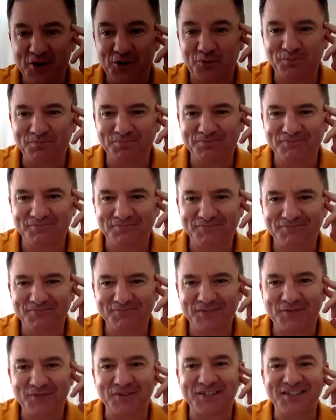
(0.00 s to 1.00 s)
help
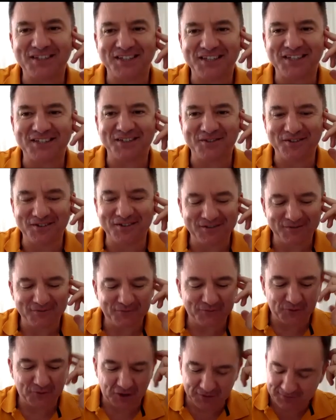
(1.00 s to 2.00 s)
if it's less than
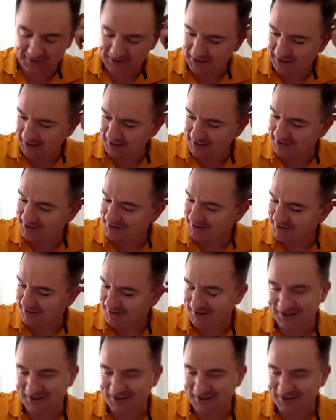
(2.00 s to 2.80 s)
five stars.